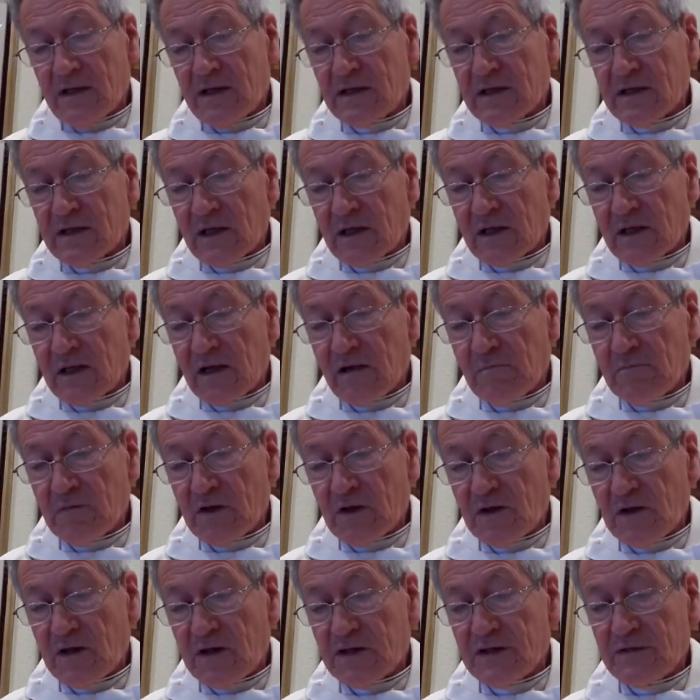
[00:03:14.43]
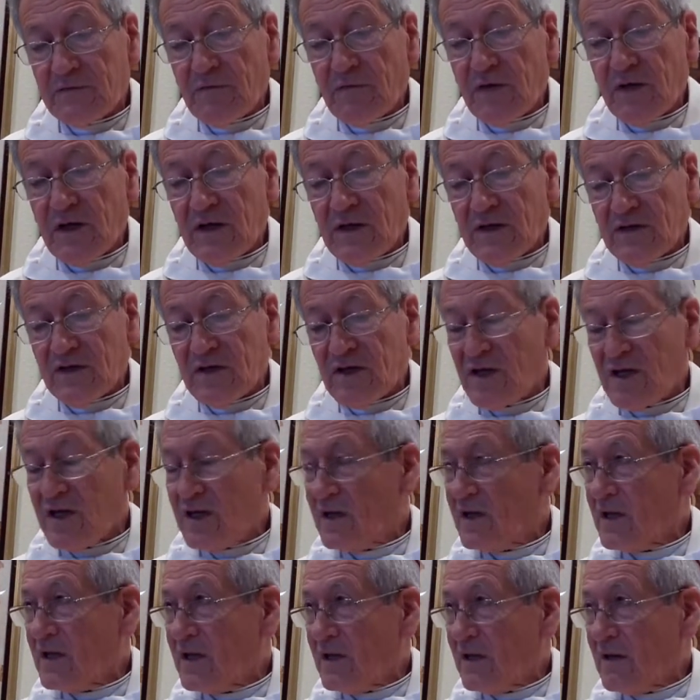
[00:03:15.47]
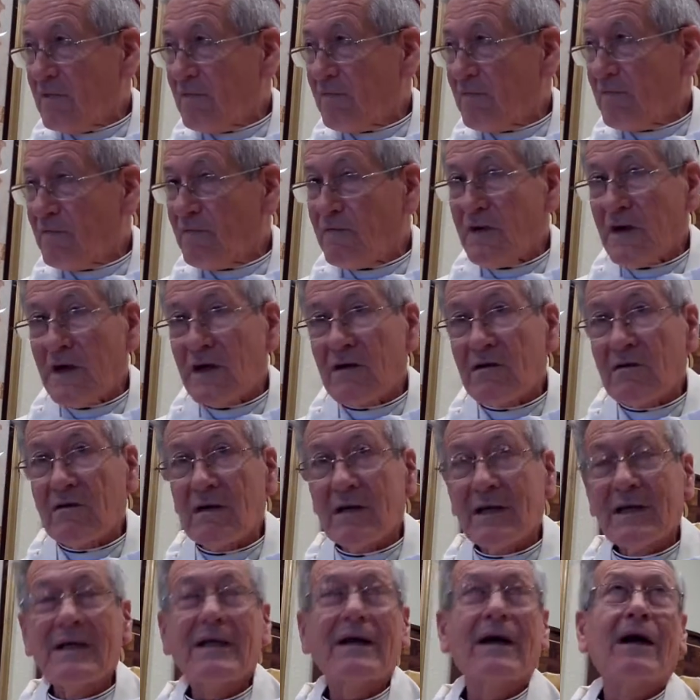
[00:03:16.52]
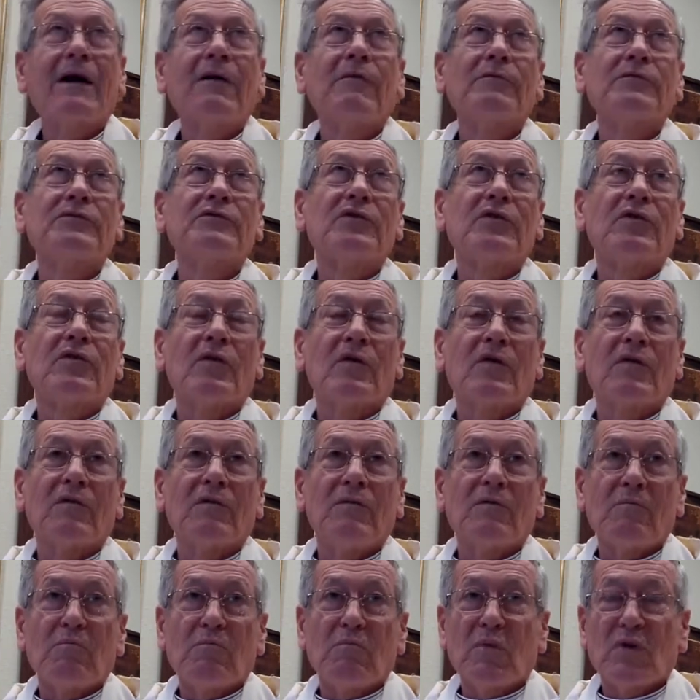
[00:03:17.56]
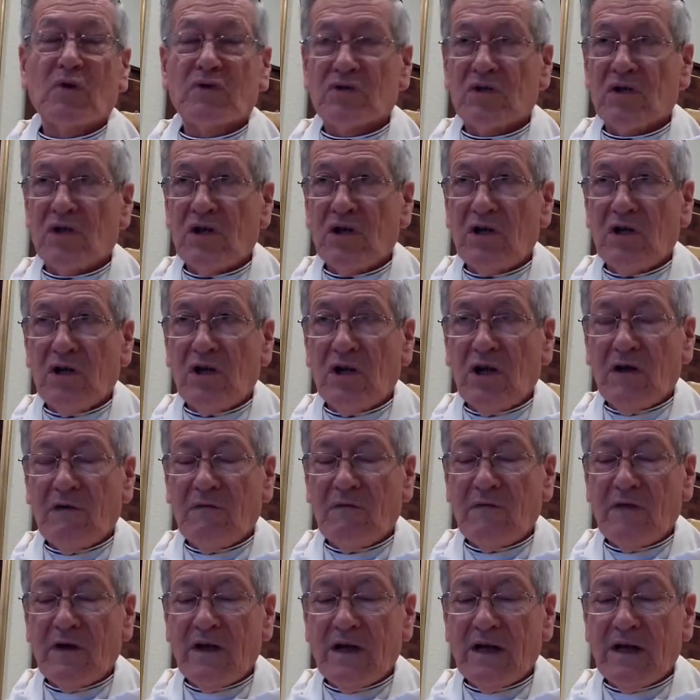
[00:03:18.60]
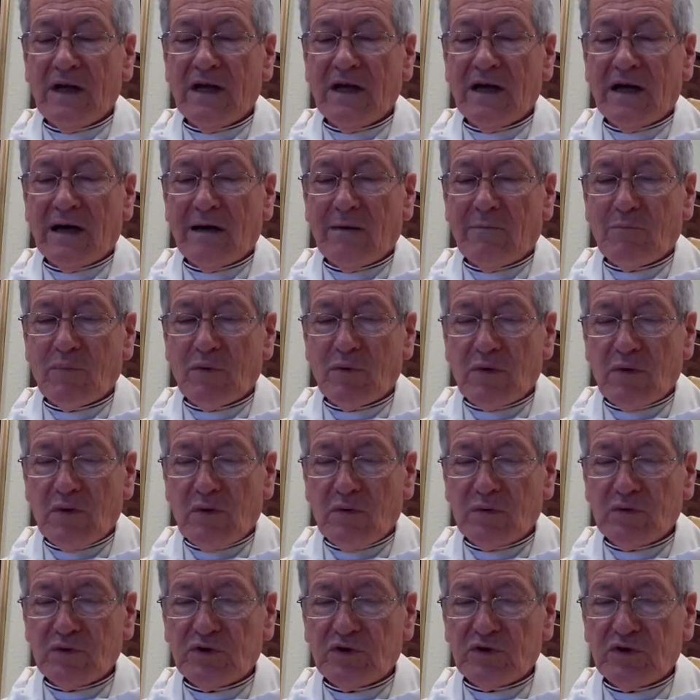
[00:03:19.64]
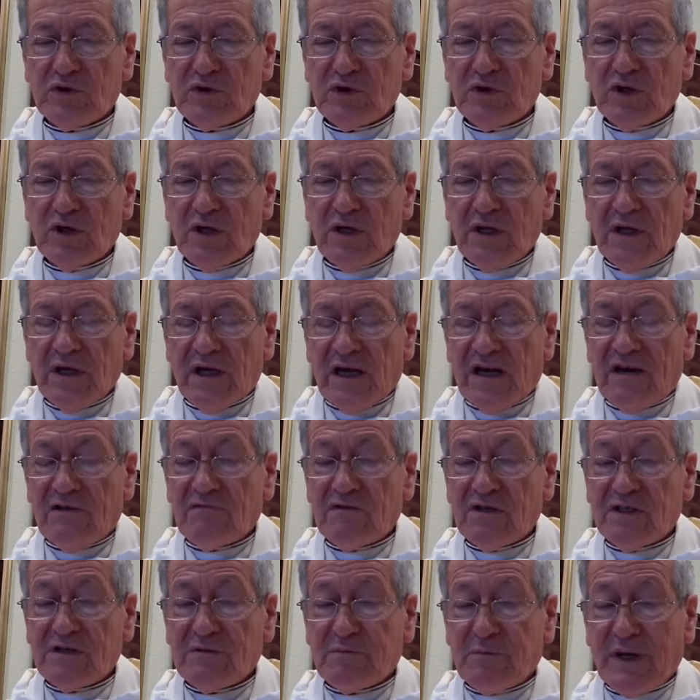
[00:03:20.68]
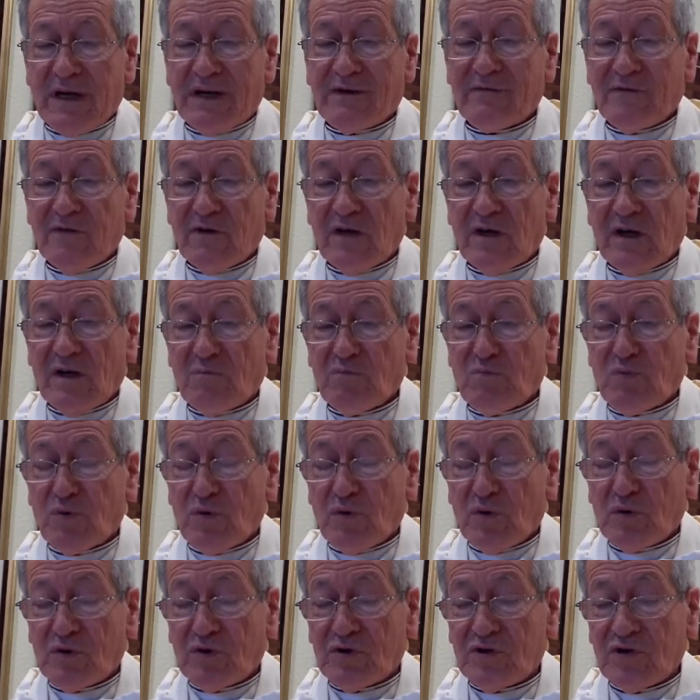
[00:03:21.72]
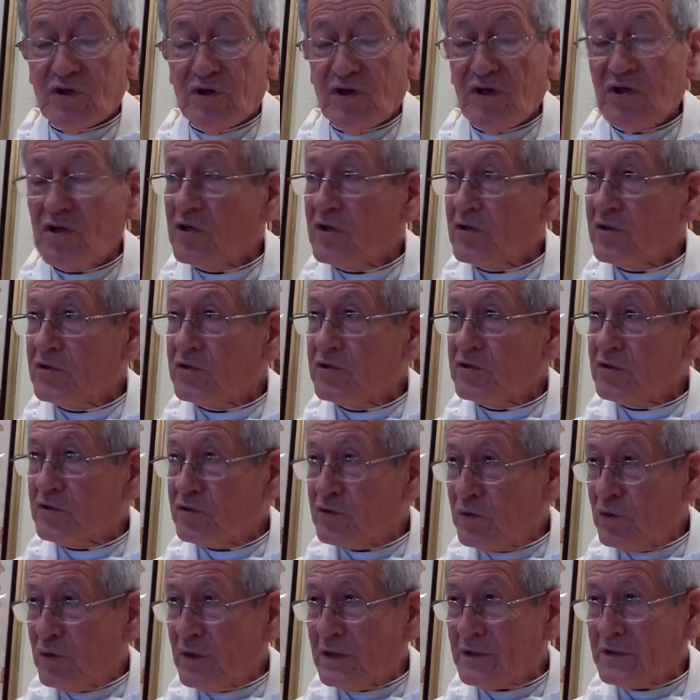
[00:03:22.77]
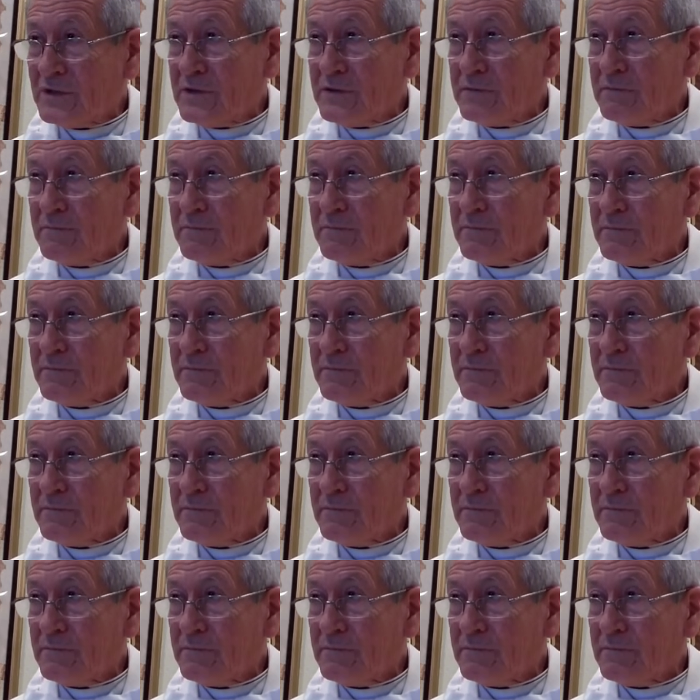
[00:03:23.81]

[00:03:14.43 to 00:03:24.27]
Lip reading: solemnity, this feast, a very, most loving approach and respectful approach to Judas.